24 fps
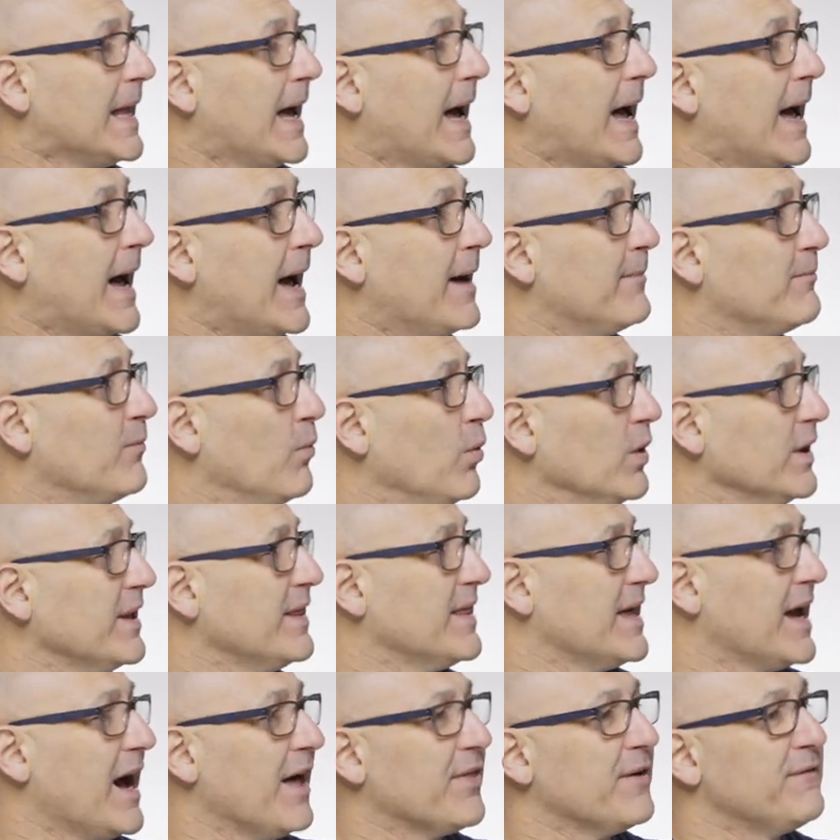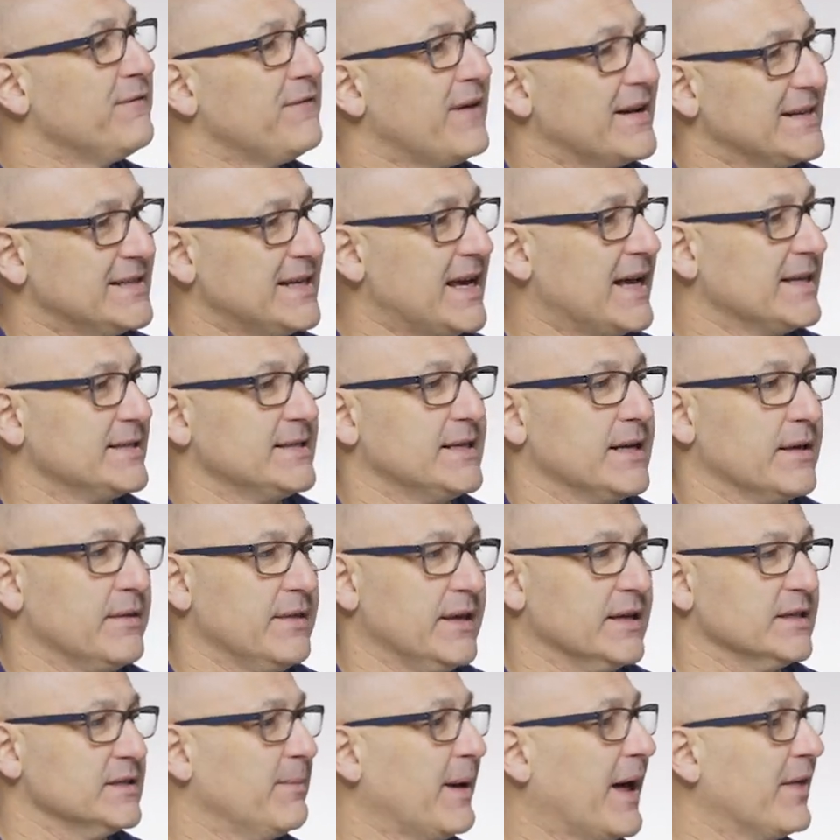One of the other fantastic
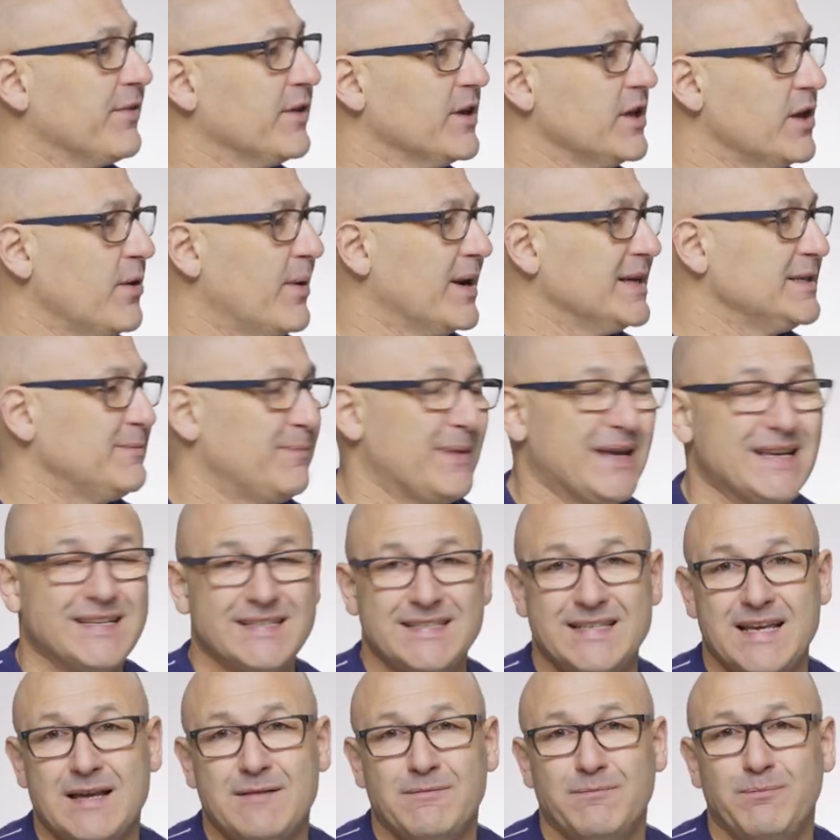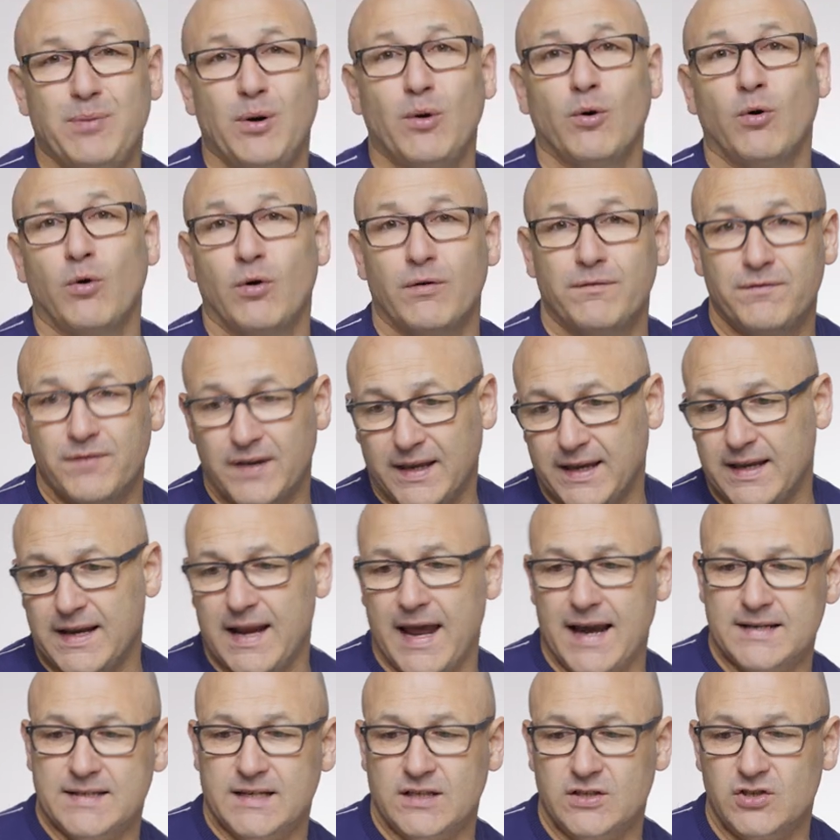things about the USB-C port for
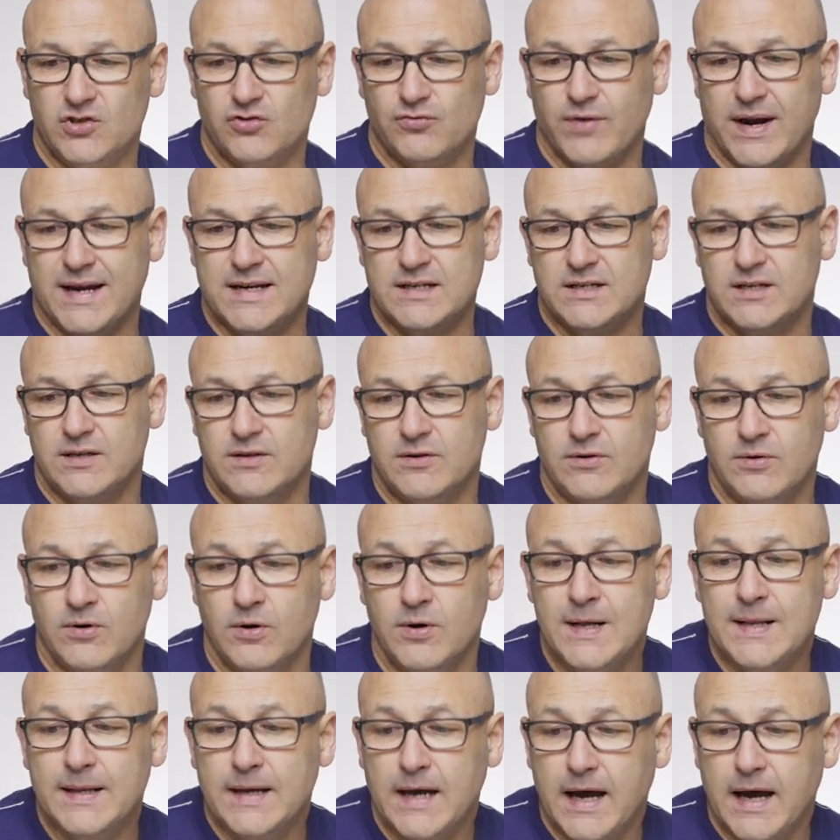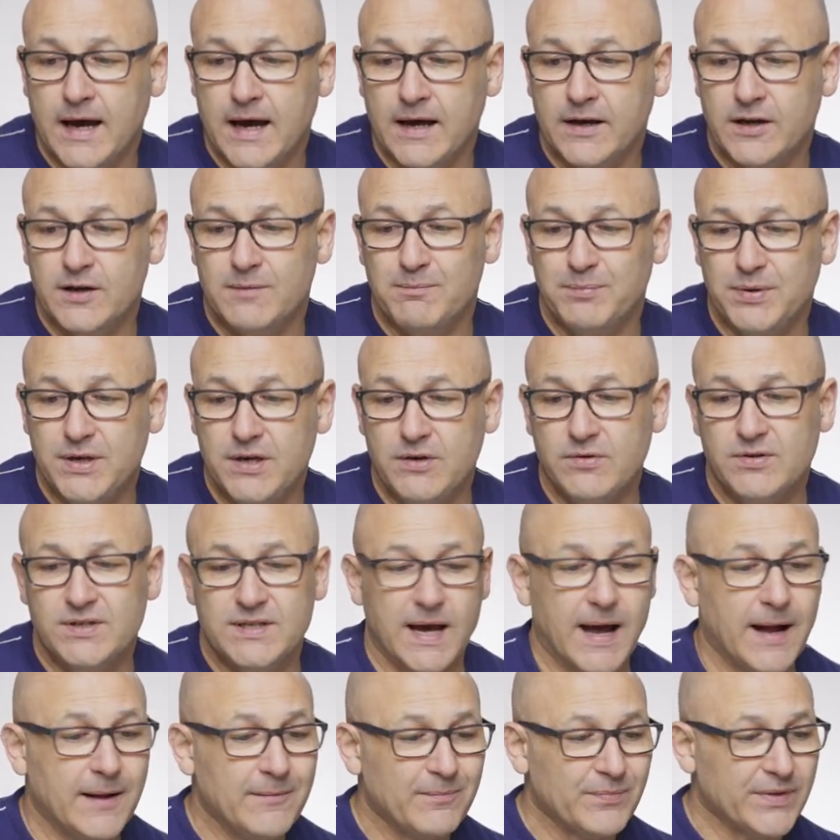connecting straight to your
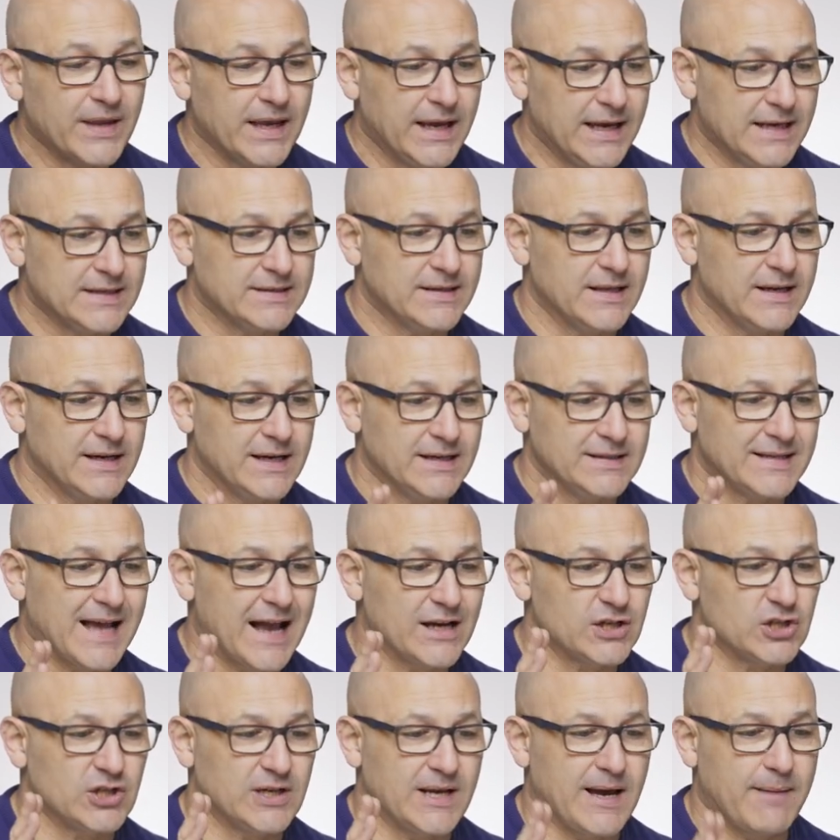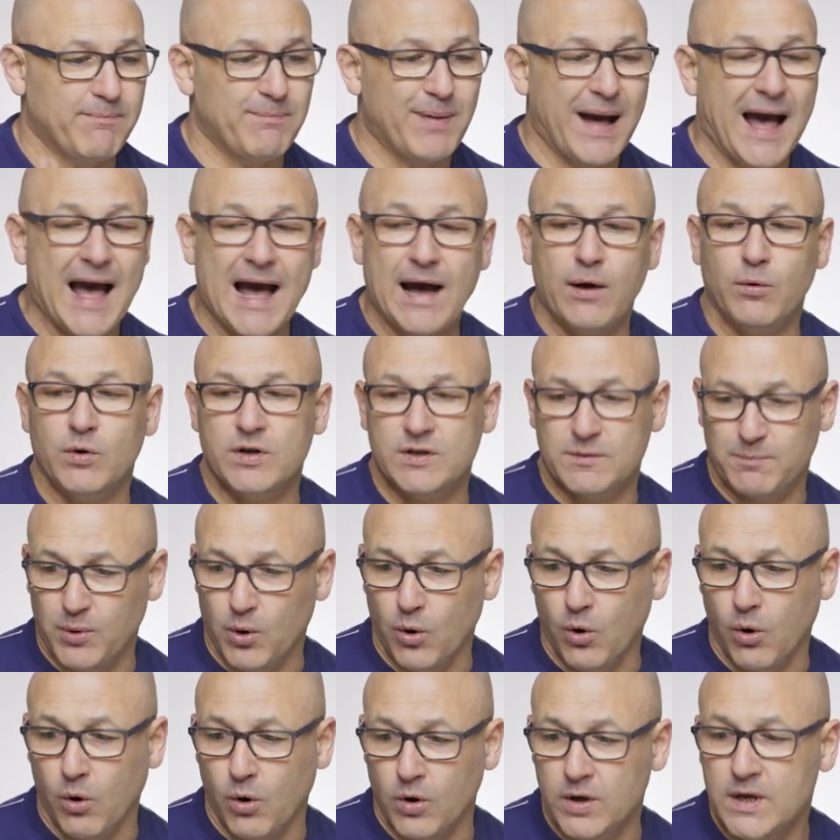computer is that it's actually a powered
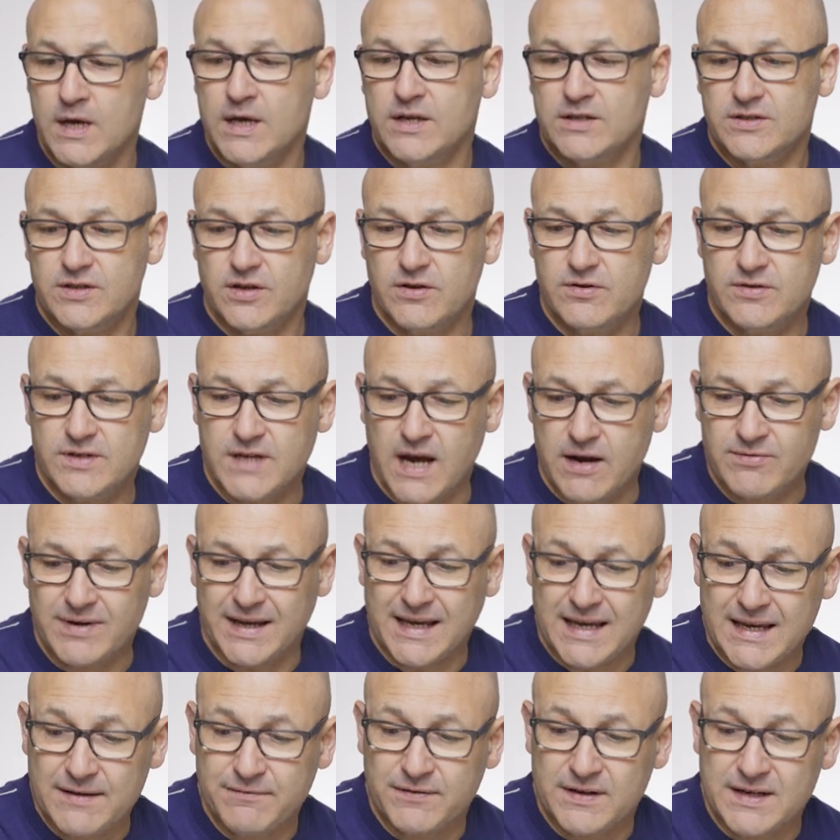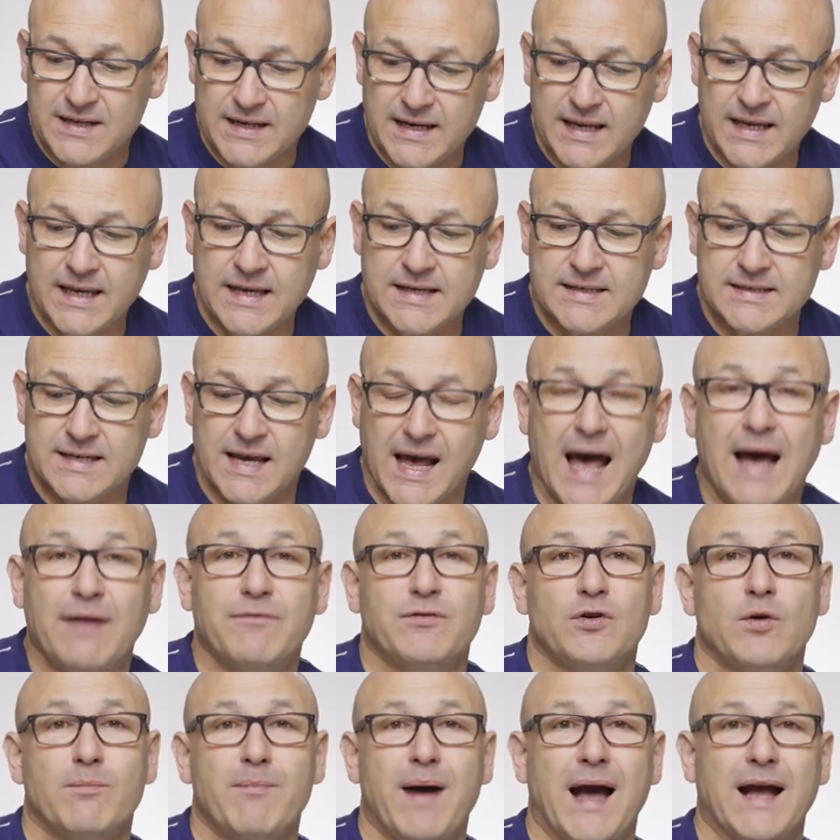port. So you don't even need to
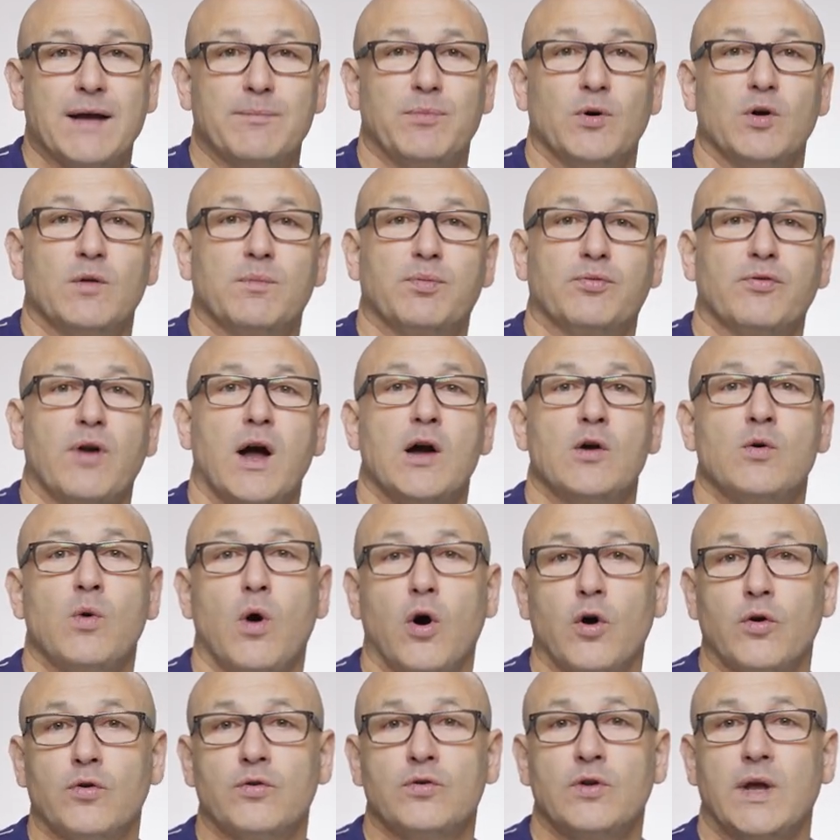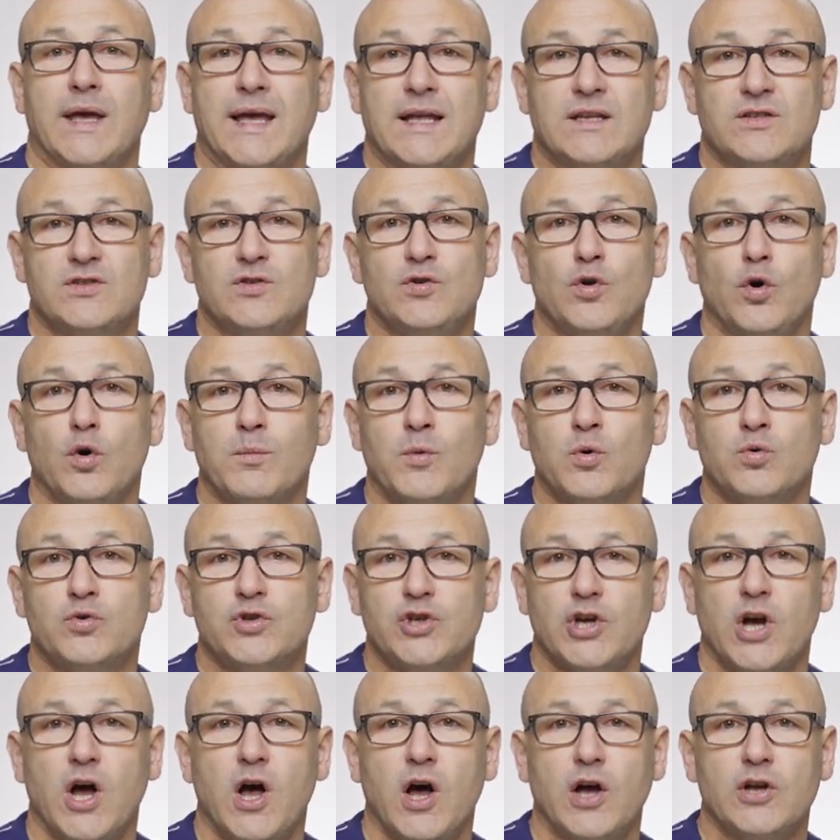have your MacBook Pro on its normal
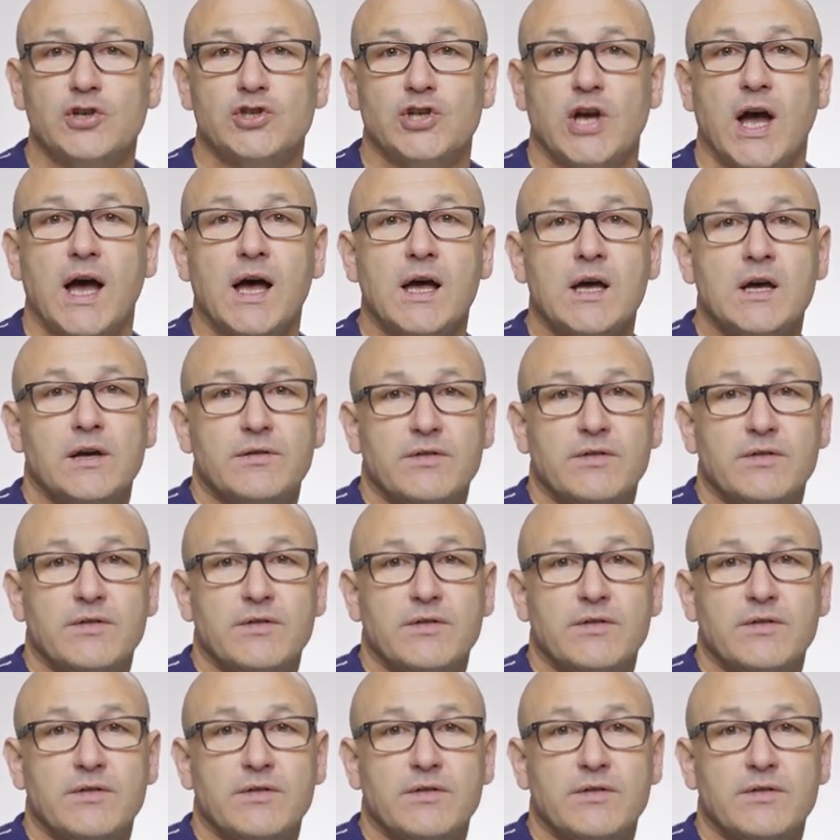charger.